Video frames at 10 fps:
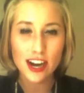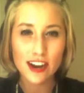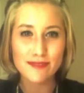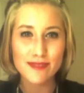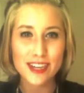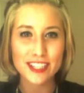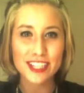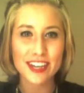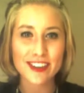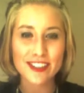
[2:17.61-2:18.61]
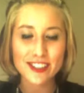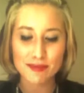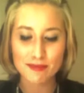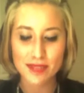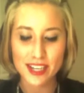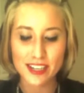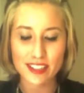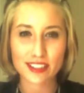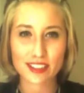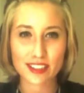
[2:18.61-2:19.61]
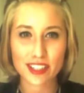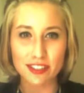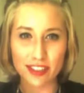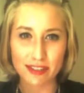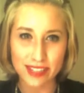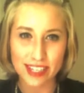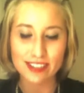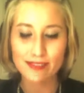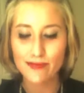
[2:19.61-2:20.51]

of mascaras because, you know, they flake